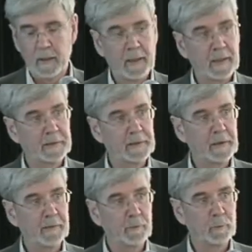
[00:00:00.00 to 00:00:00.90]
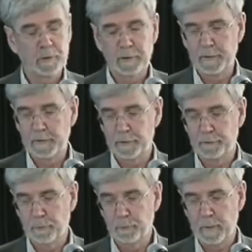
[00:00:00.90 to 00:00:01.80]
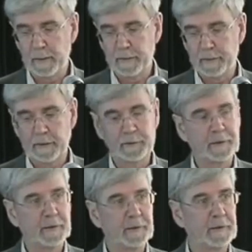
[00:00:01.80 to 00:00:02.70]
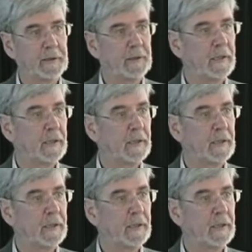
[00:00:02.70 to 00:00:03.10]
And sea level will continue for many centuries